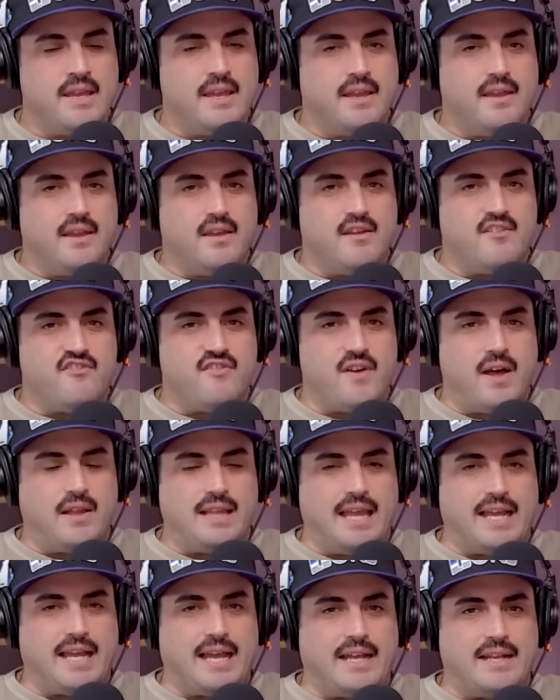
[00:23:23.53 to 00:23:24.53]
It felt
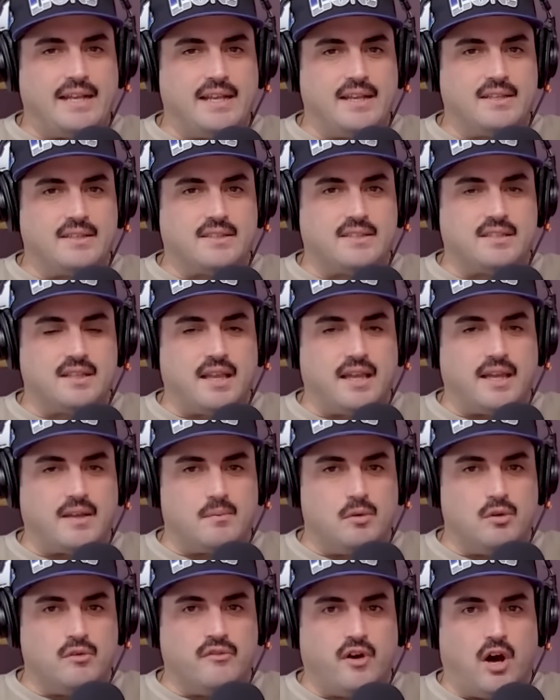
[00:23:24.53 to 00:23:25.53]
like I needed to like
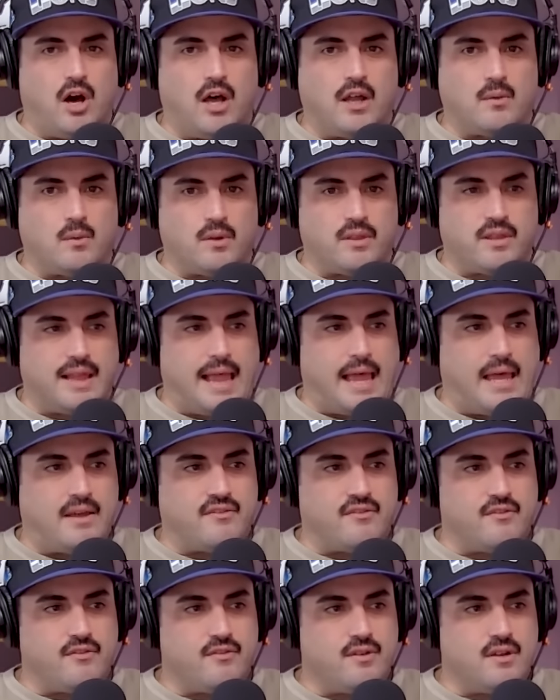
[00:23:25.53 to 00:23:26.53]
move on with
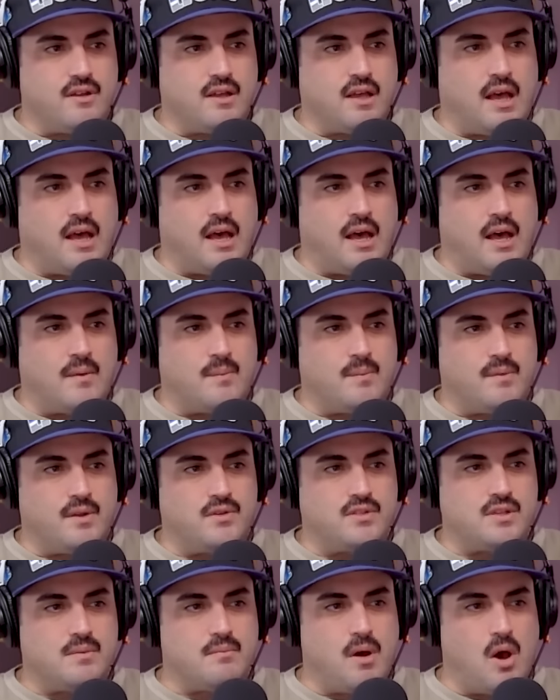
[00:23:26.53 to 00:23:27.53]
life. Um, there
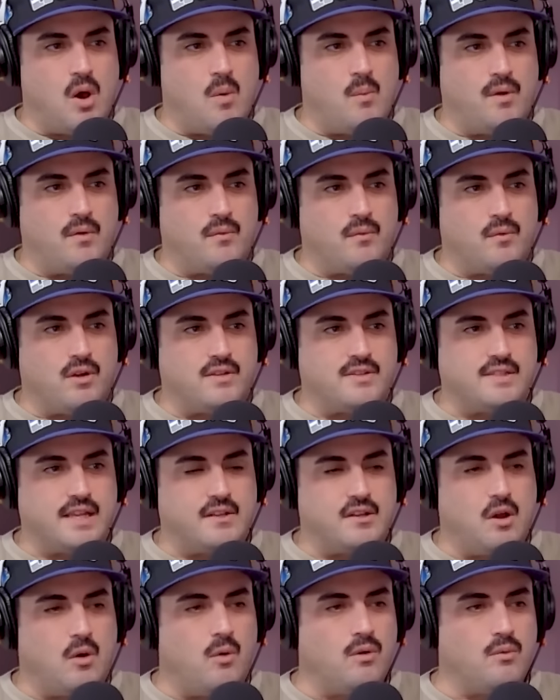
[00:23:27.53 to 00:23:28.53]
was a moment where I was like,
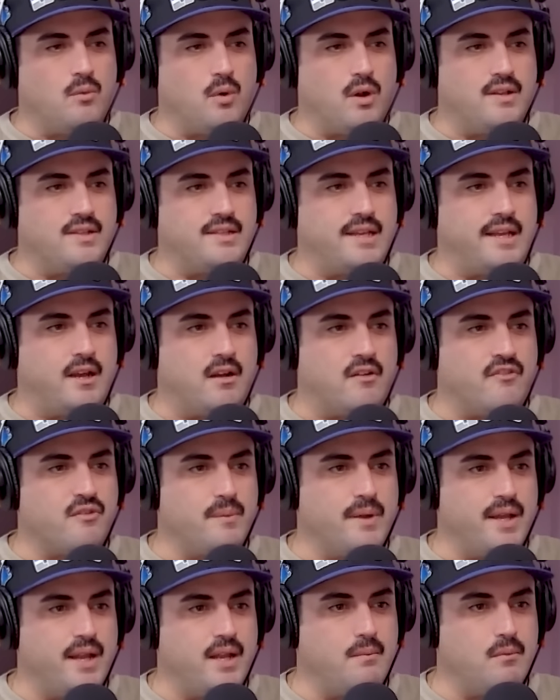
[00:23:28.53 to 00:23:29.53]
no one wanted to hear from
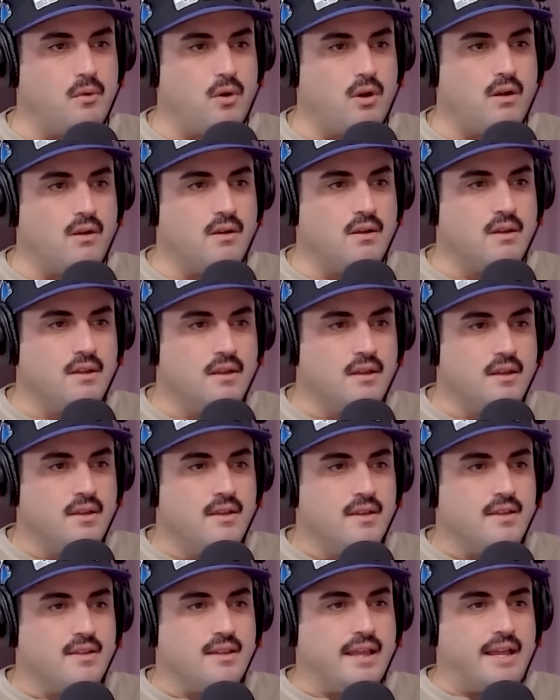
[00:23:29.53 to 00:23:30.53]
me anymore.
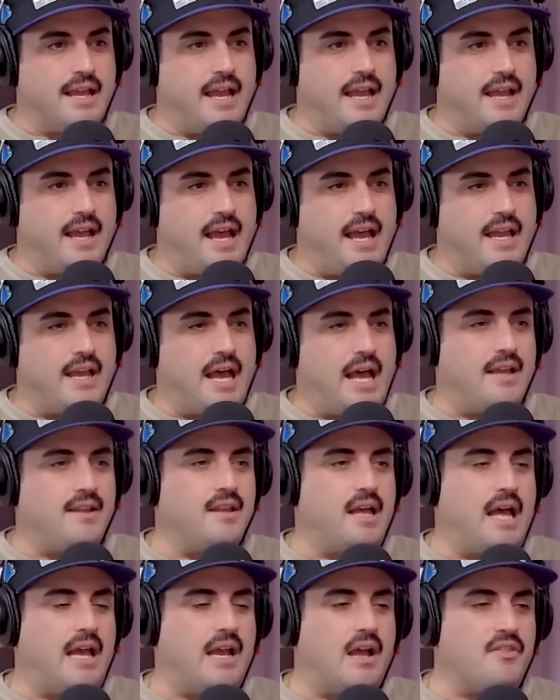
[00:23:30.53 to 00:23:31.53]
Like I, mm-hmm. I,
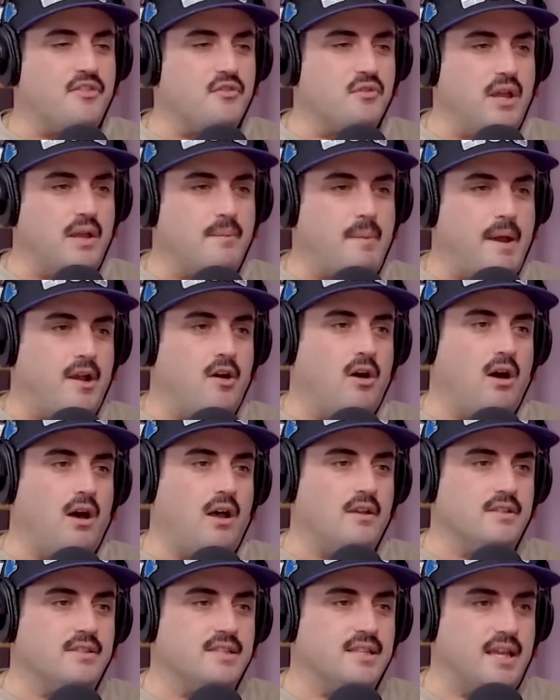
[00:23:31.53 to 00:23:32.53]
I got through like my
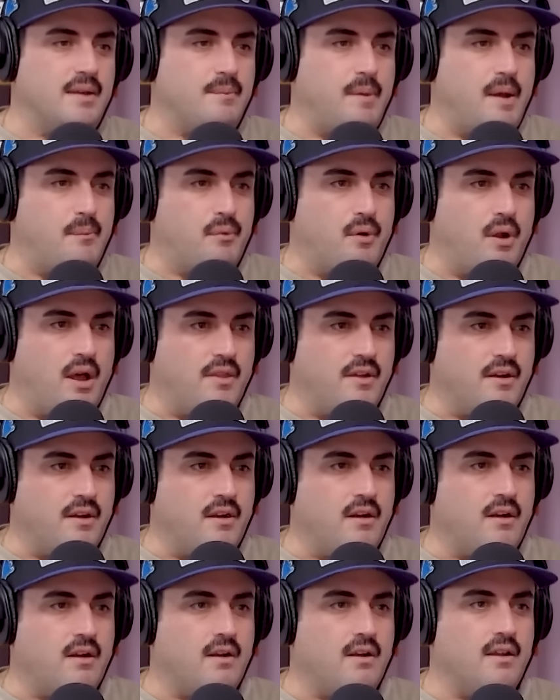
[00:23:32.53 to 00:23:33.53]
calls to like my
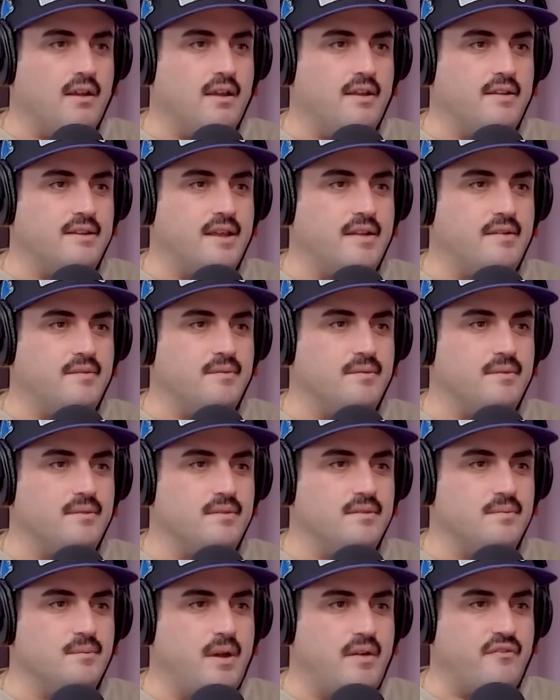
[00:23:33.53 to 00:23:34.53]
brother and then
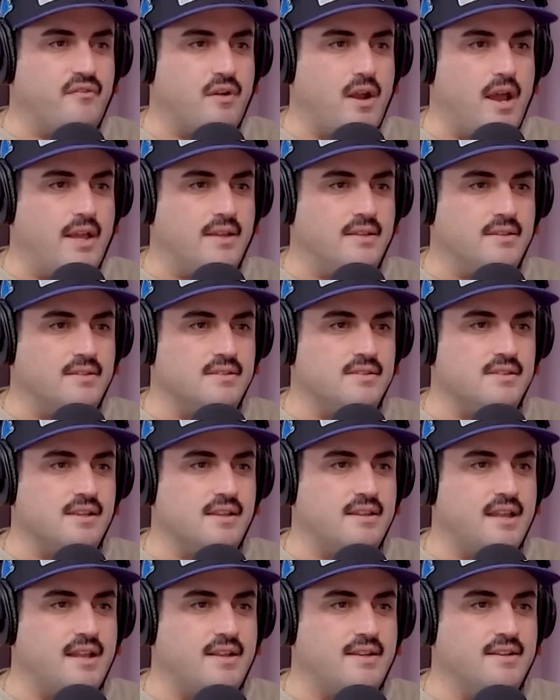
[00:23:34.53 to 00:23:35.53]
my friends and
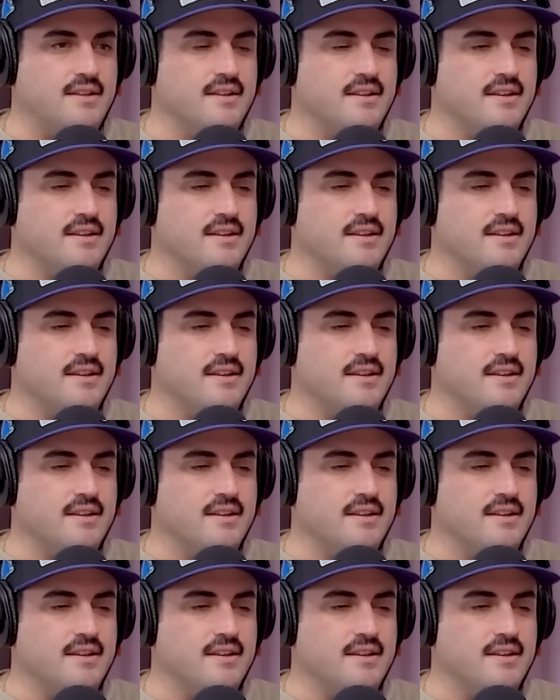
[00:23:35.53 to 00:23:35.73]
then